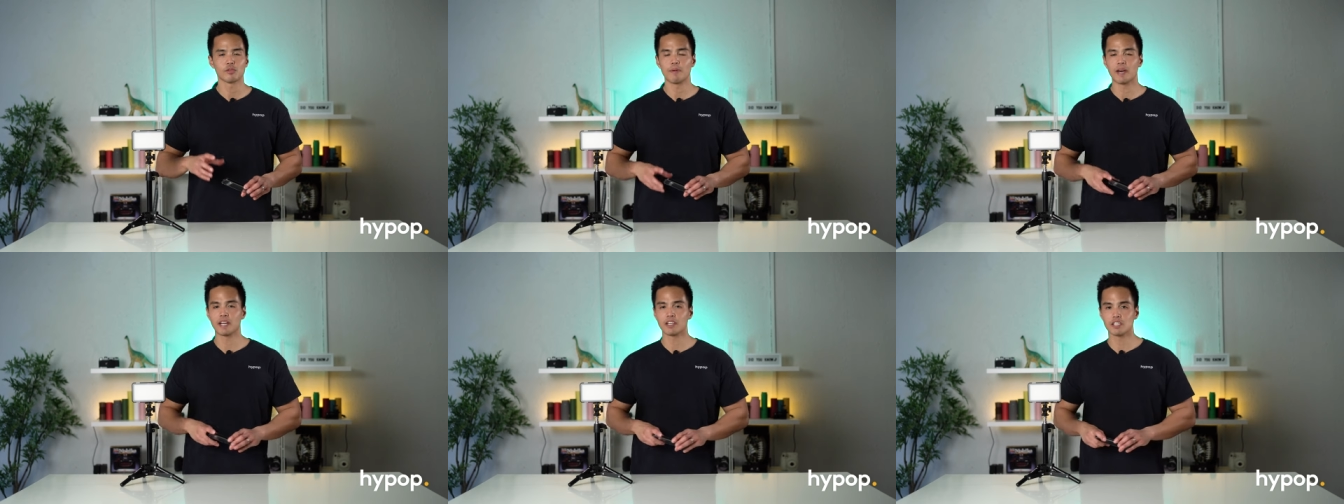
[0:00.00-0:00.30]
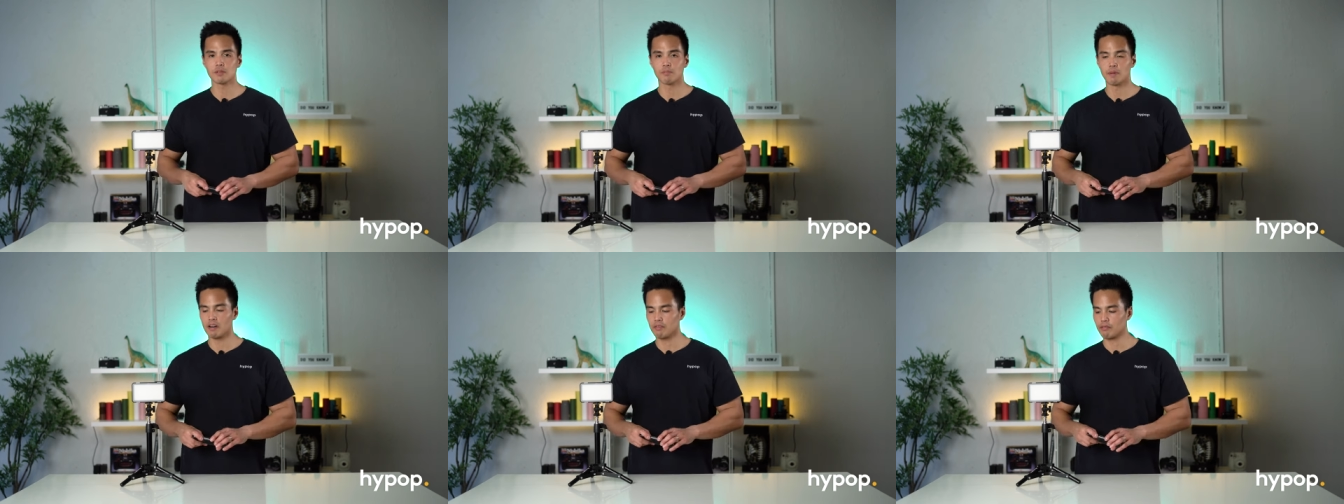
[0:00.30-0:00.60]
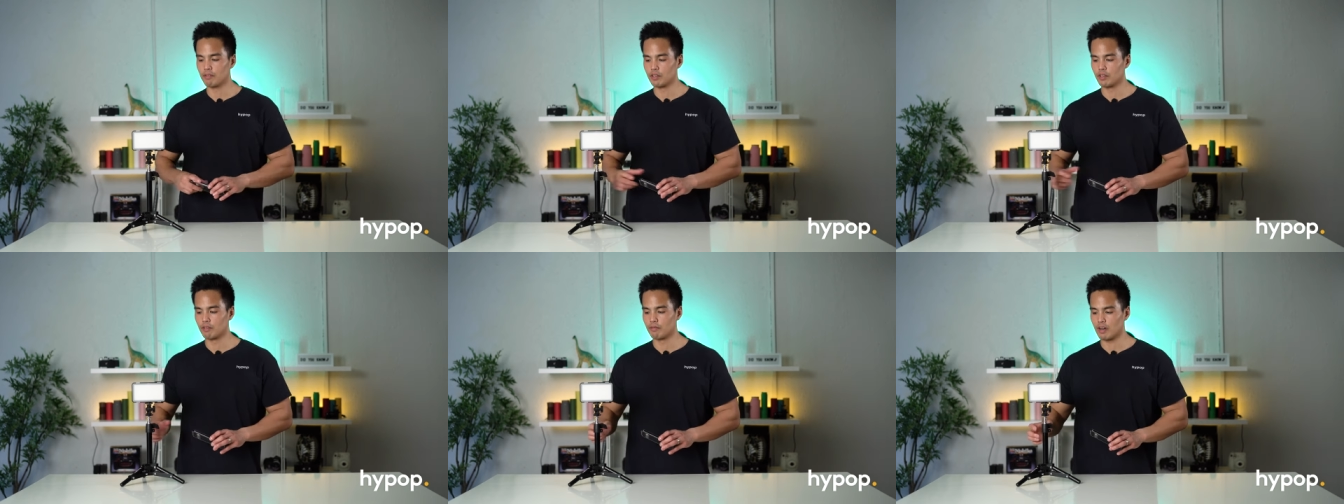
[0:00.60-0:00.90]
to mount a
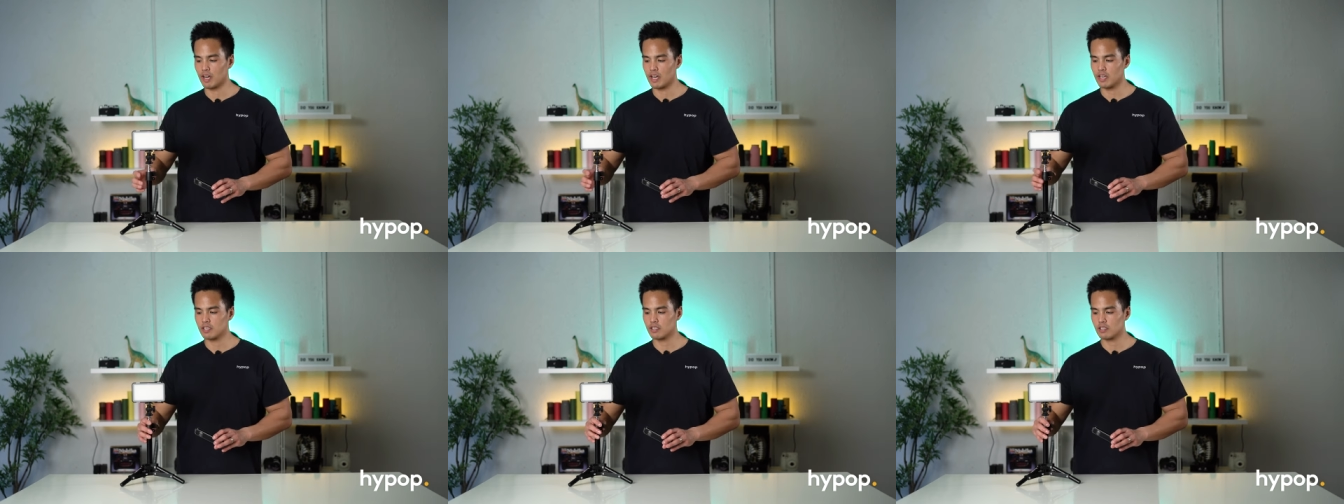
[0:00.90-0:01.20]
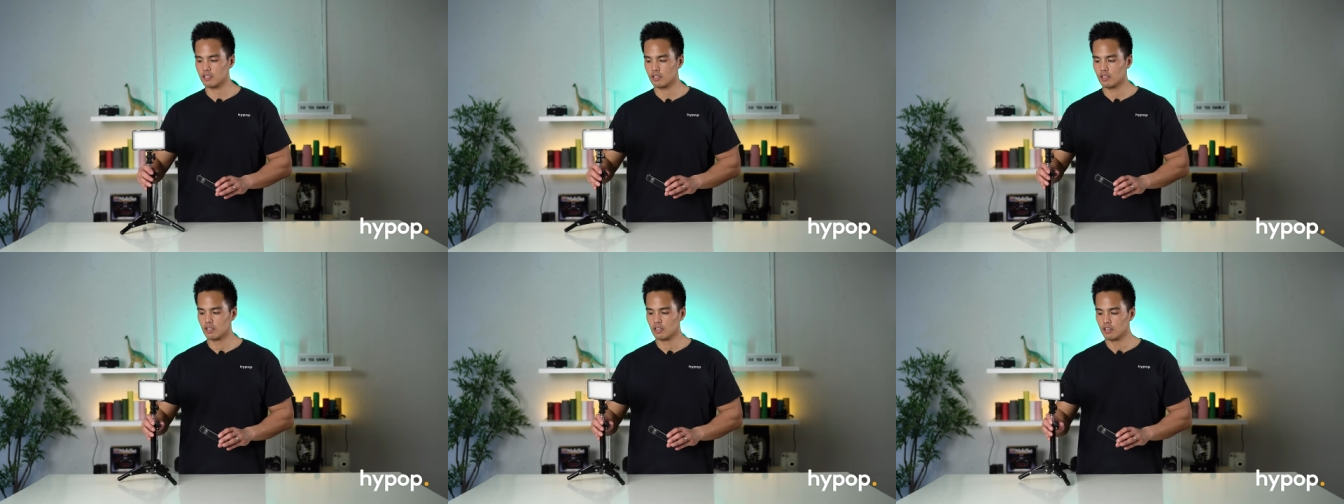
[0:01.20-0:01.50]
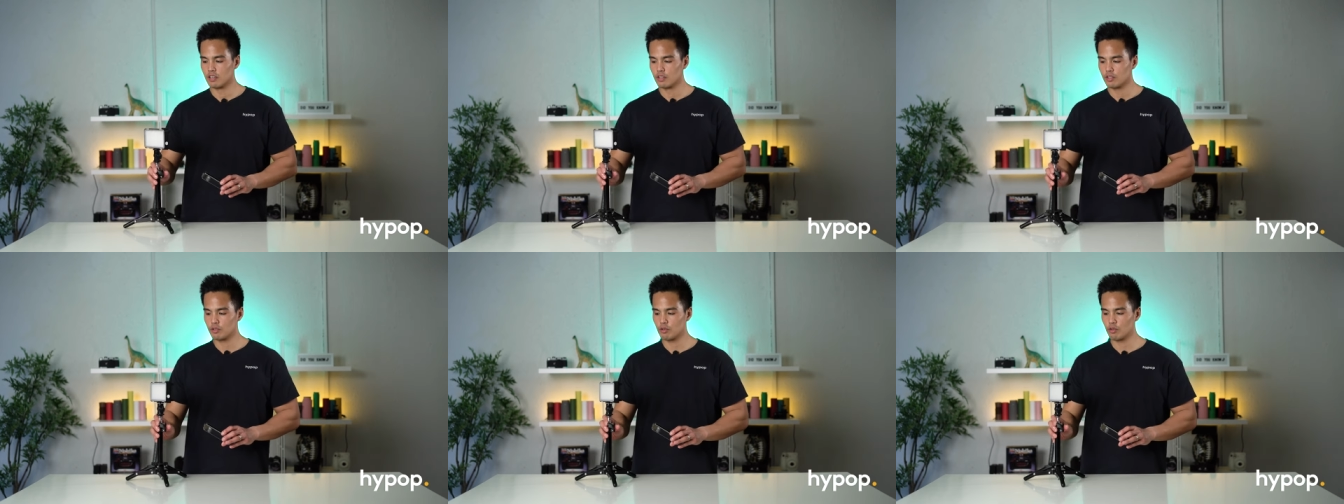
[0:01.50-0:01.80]
smartphone device
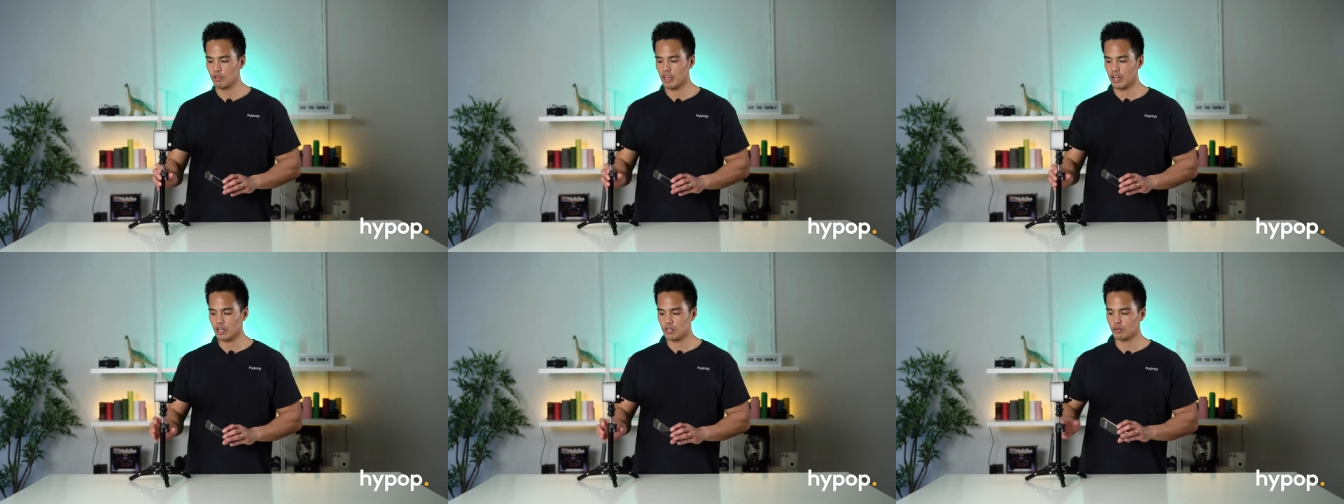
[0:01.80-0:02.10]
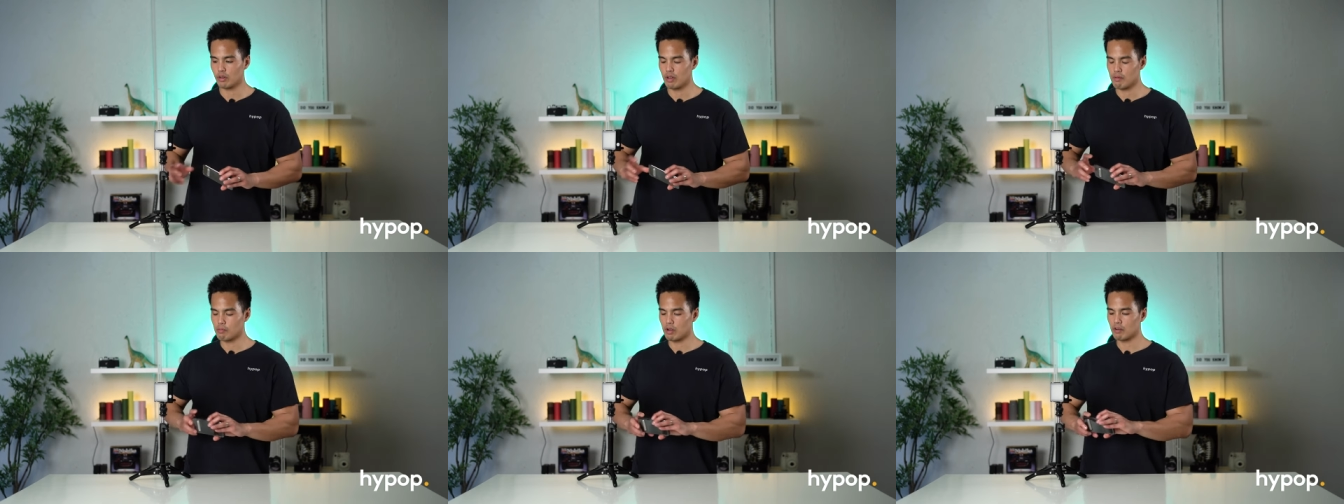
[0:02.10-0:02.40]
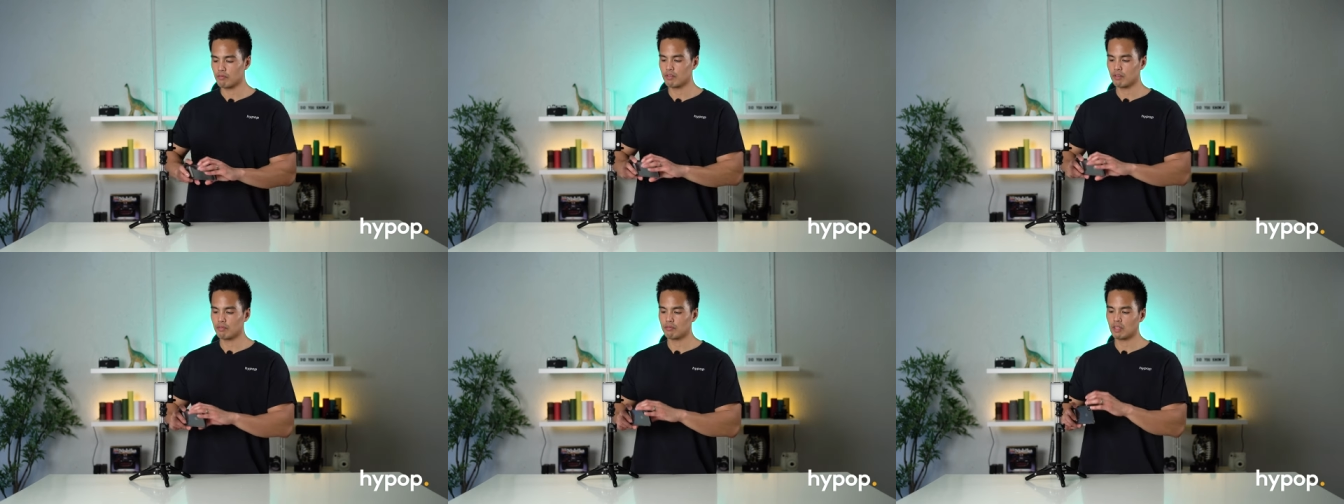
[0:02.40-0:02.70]
to the actual
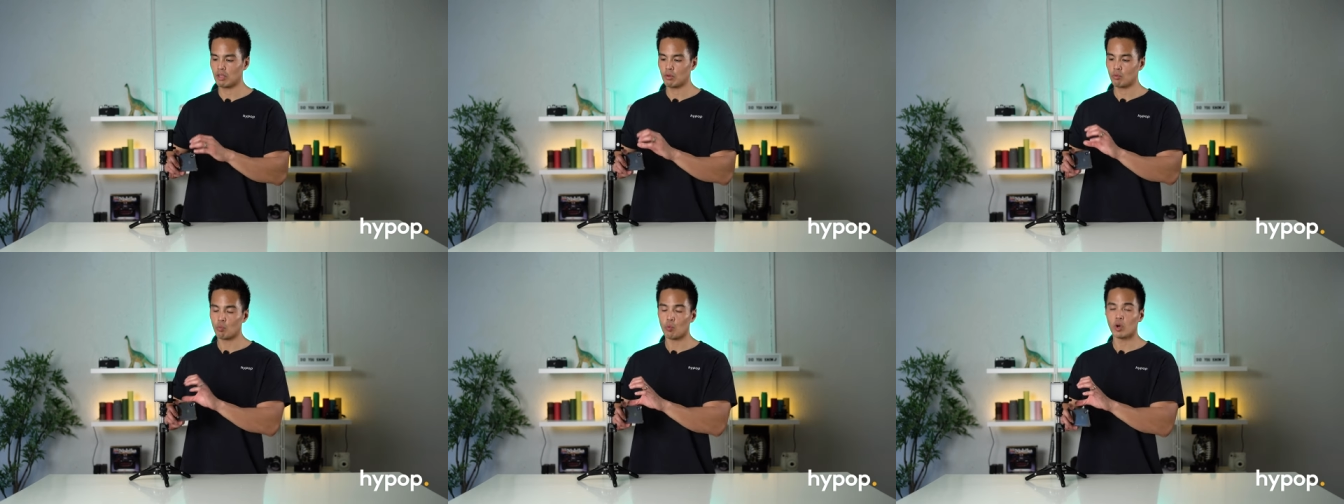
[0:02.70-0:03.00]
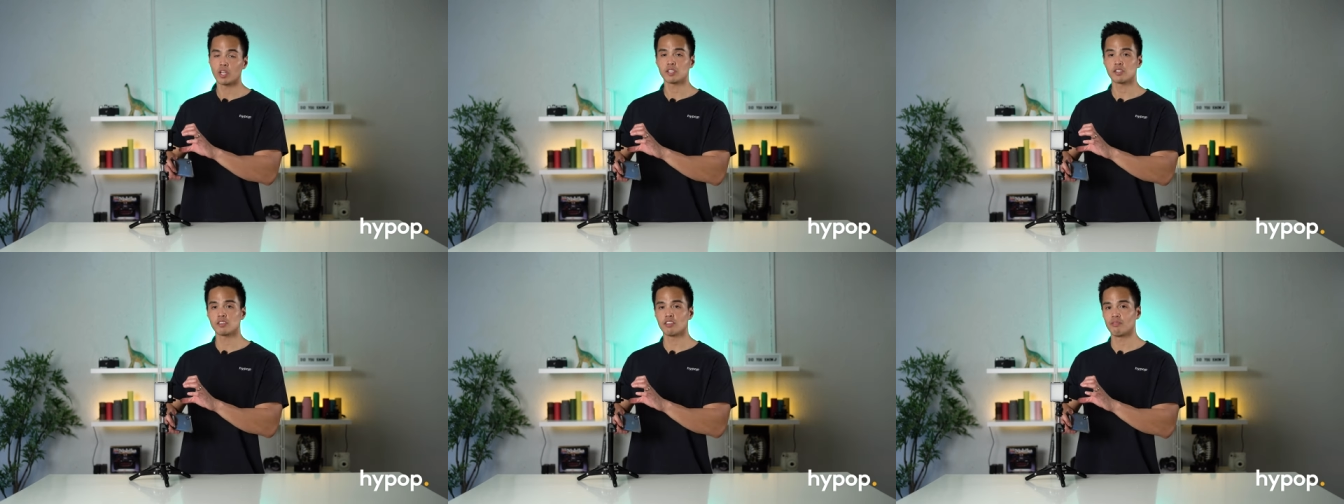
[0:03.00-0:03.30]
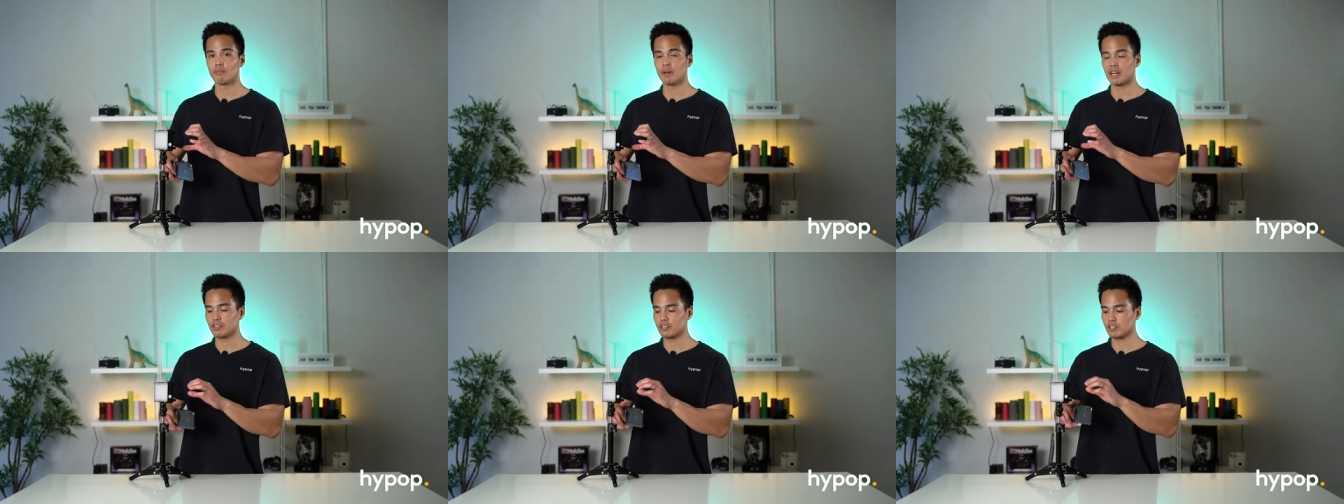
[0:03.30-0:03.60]
M150, once
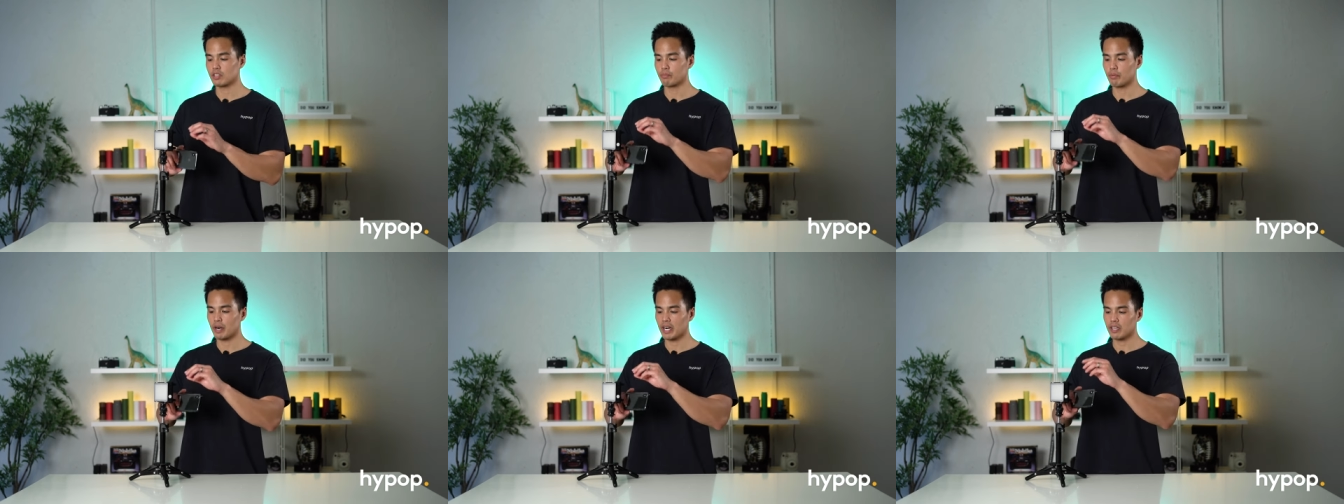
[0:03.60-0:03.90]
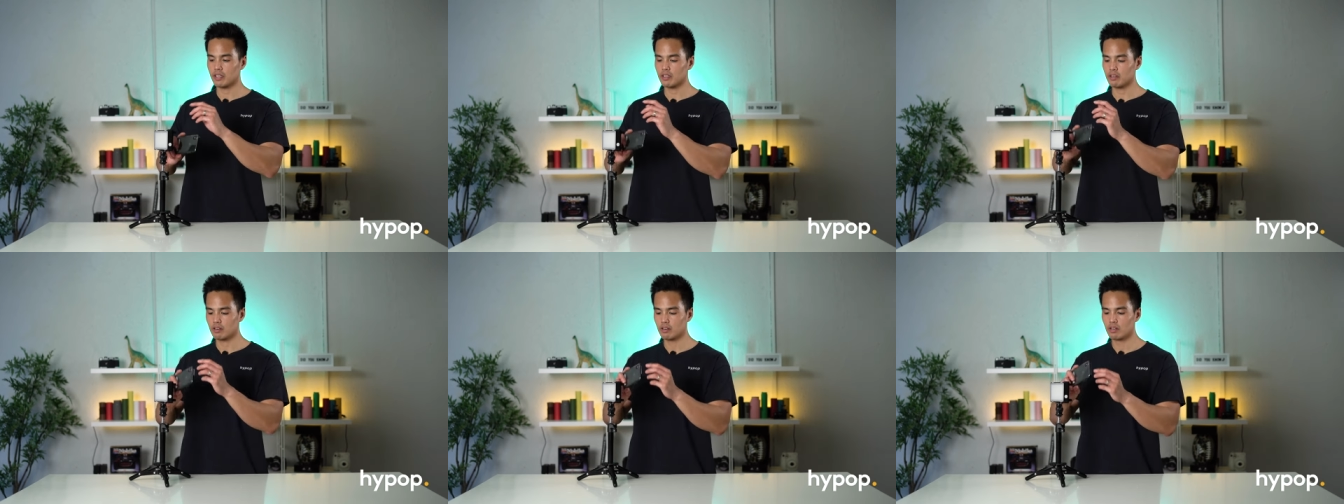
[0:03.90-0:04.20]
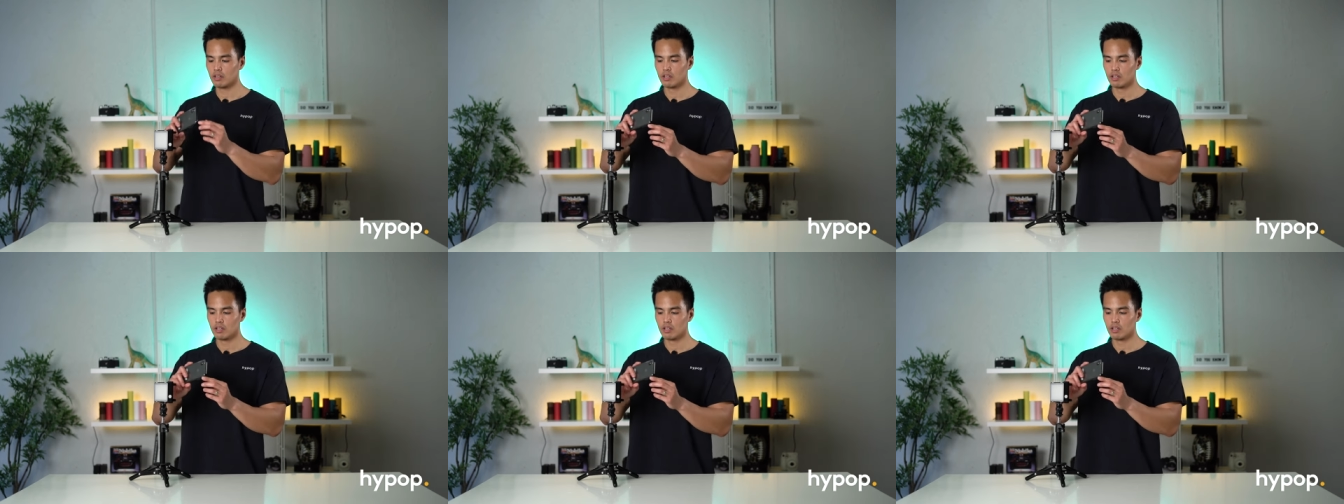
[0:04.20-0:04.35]
you've mounted the bracket,